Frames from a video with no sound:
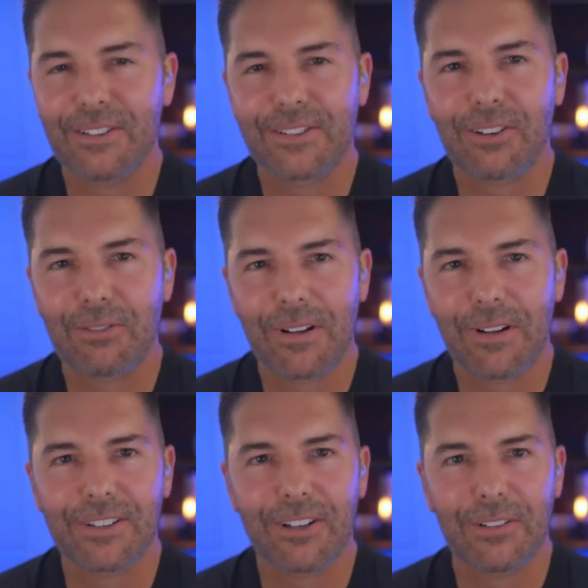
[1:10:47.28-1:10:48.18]
Thank you so
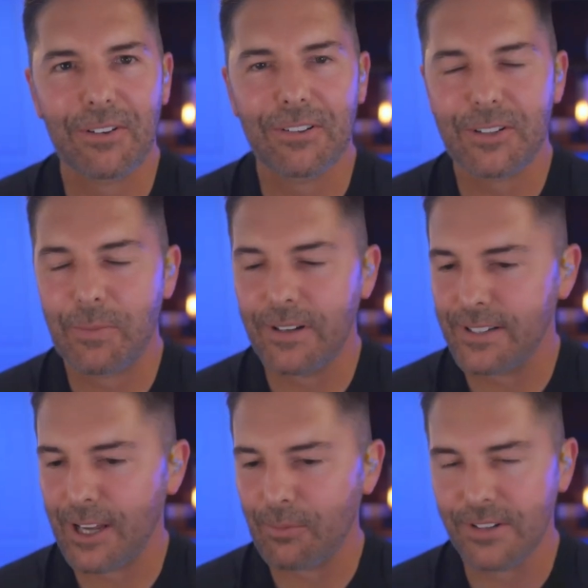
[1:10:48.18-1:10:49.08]
much, Tony, for
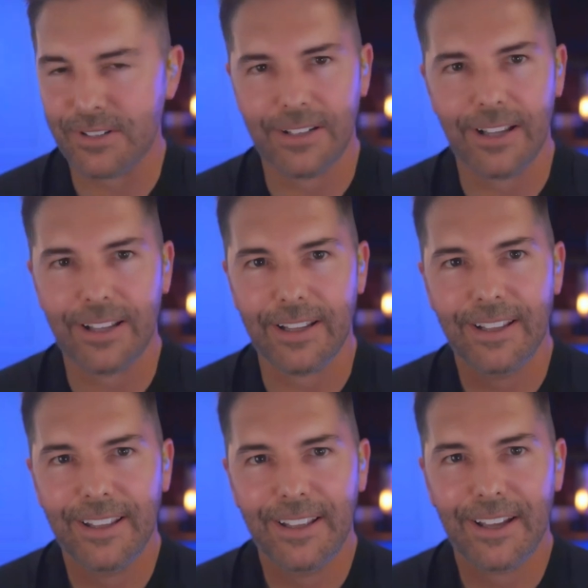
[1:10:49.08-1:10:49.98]
spending time with us today.
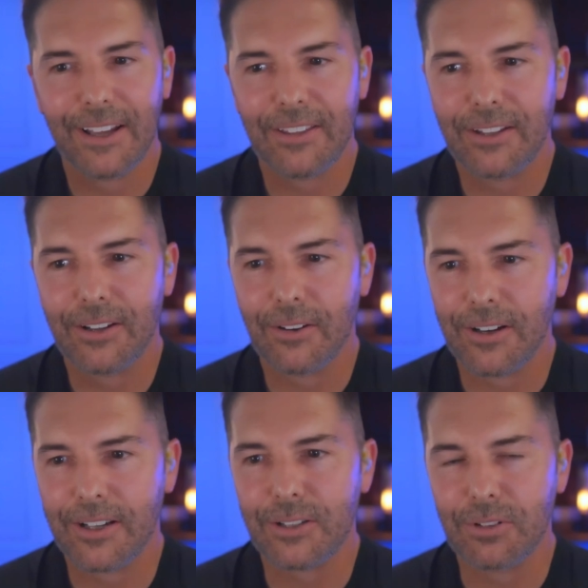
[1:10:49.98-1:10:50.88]
I think
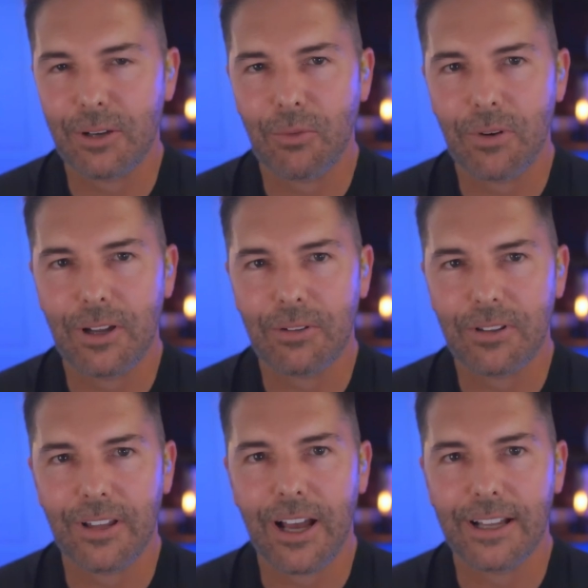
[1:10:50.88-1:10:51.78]
our audience will come away
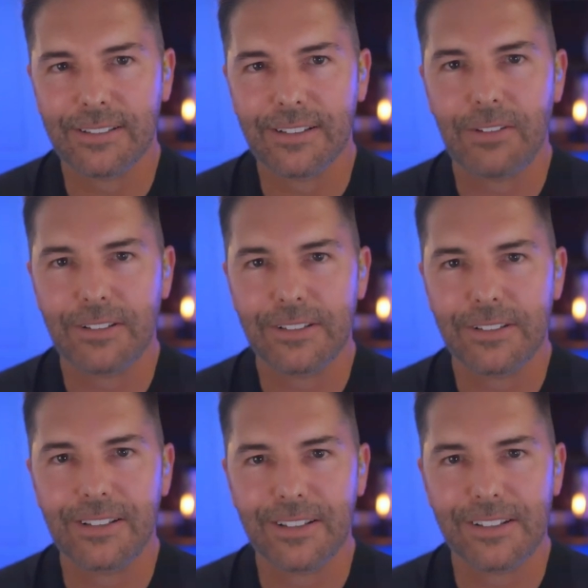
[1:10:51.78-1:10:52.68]
with a lot having
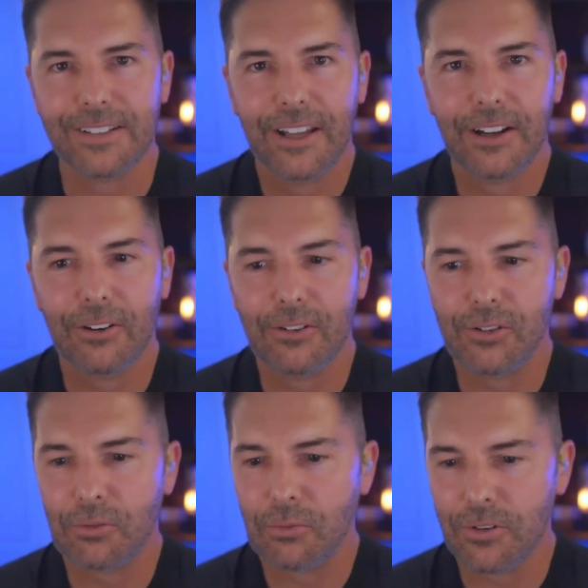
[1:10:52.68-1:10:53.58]
seen this and
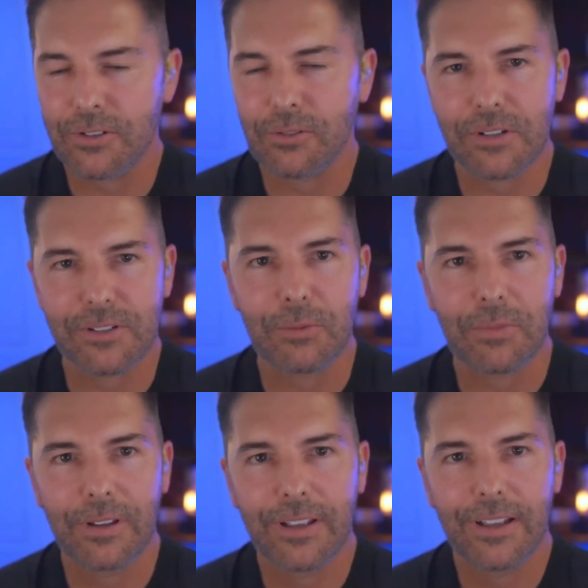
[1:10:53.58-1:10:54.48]
heard your words of
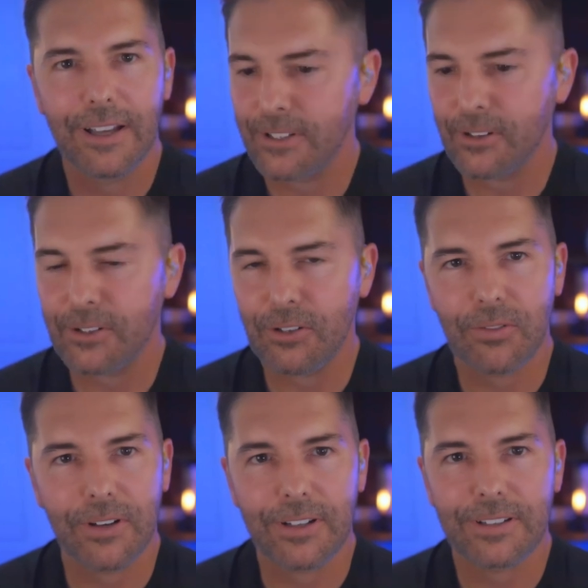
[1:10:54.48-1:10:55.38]
wisdom. You're a dear
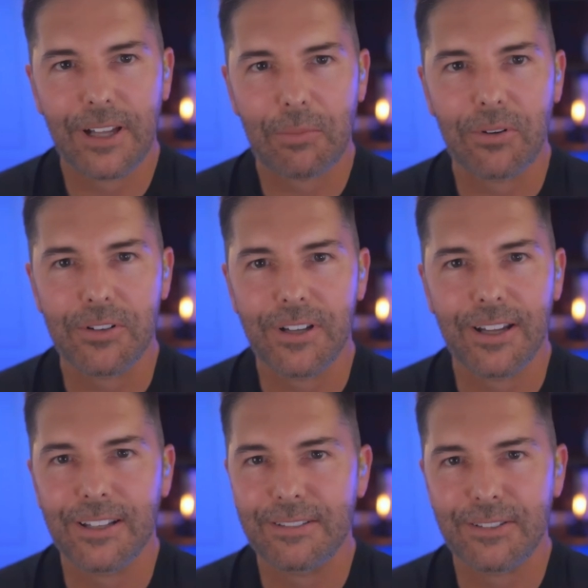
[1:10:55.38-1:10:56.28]
friend. I
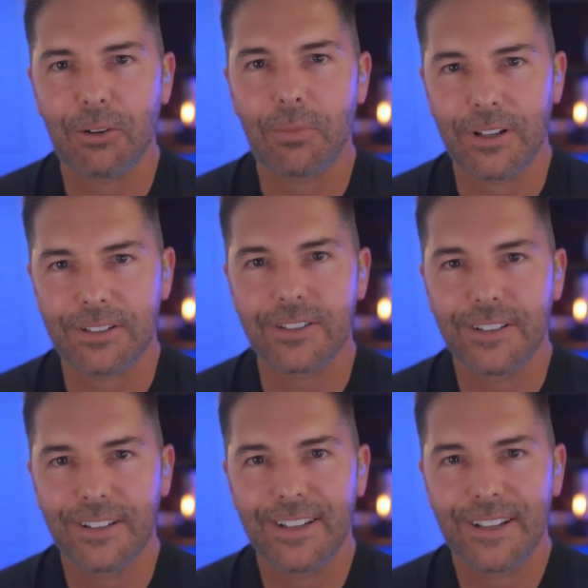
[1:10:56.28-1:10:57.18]
appreciate it so much.
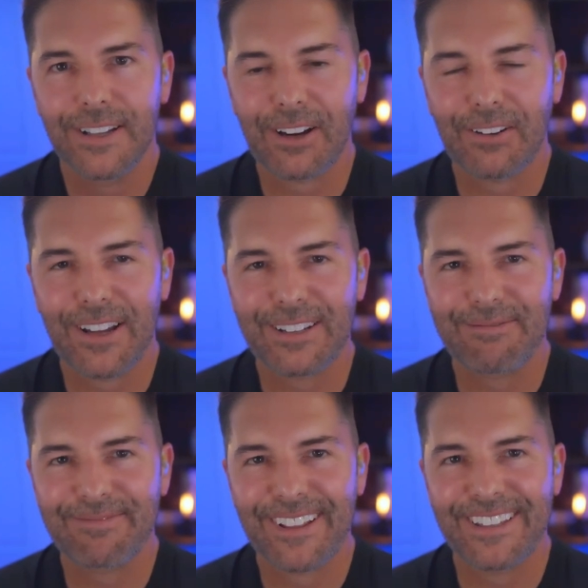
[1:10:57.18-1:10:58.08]
All
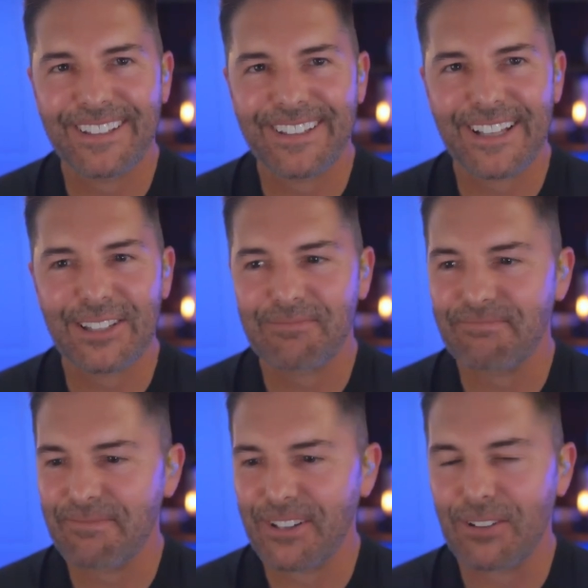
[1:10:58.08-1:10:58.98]
right. I think that's
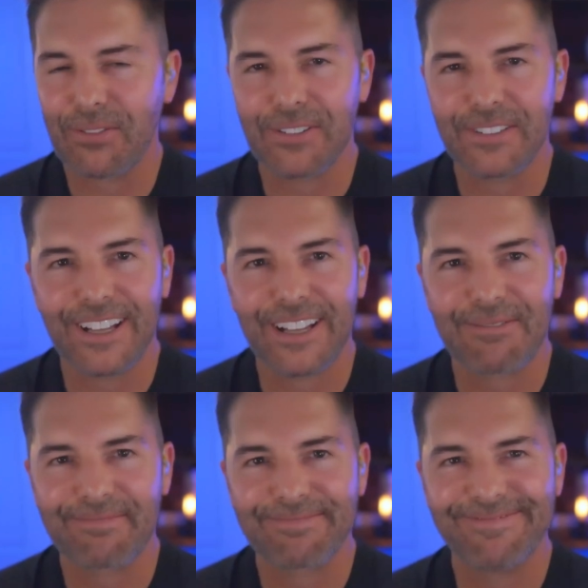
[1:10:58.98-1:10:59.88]
enough for today.